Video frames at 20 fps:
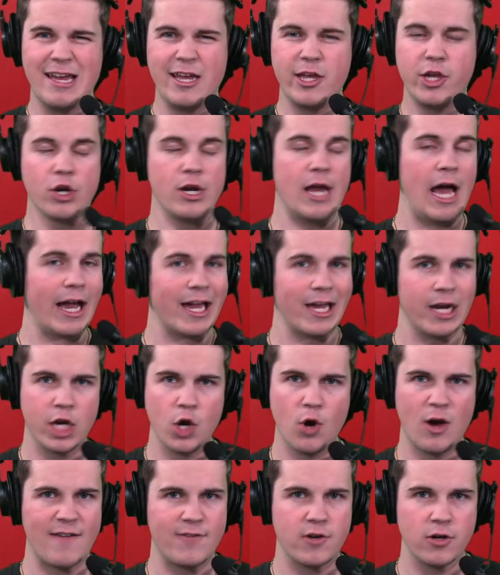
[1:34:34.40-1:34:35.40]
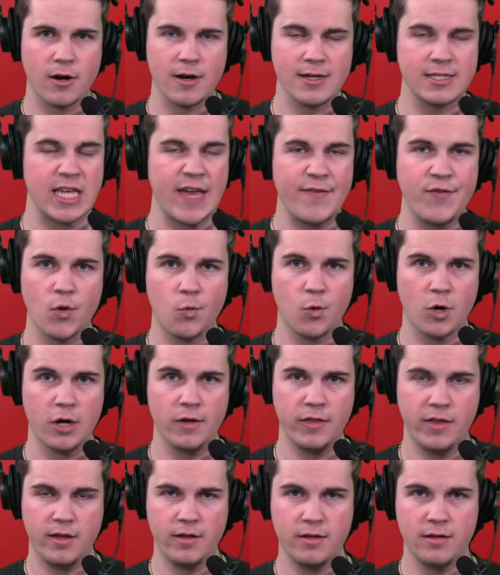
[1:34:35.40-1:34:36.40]
You're not going to go after a Xavier
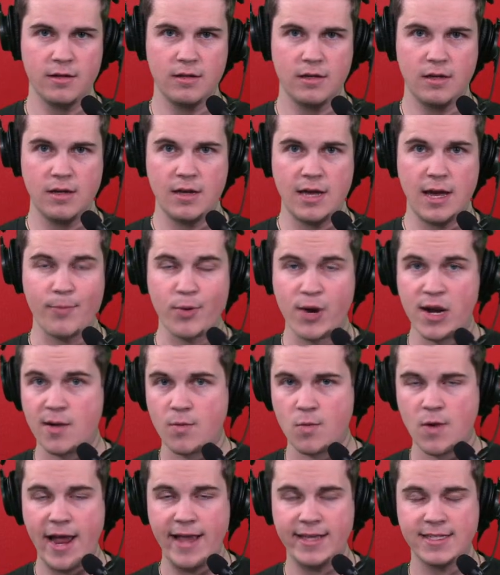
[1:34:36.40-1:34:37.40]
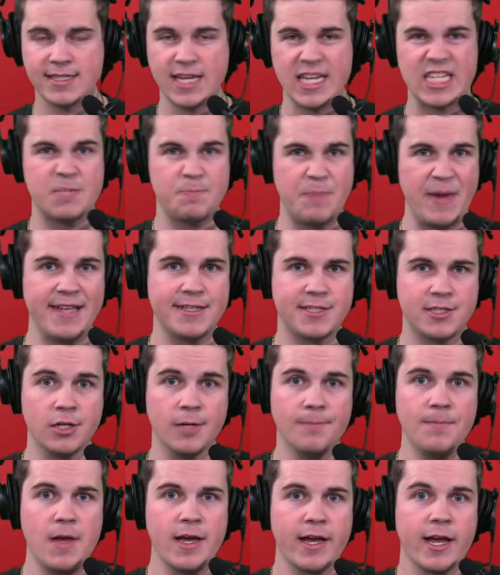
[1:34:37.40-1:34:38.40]
Worthy, a Brandon Rice, a speedster,
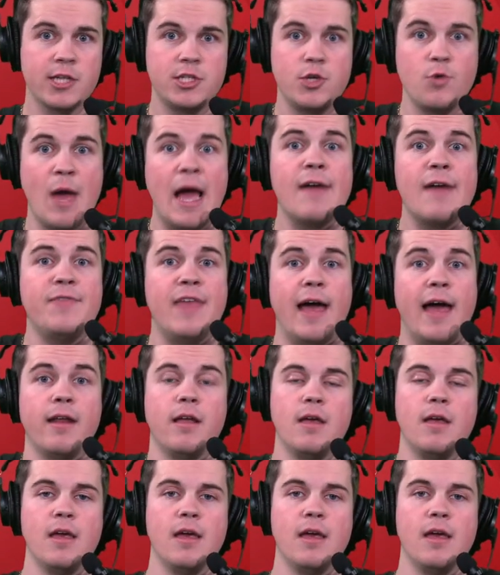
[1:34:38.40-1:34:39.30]
because you have that.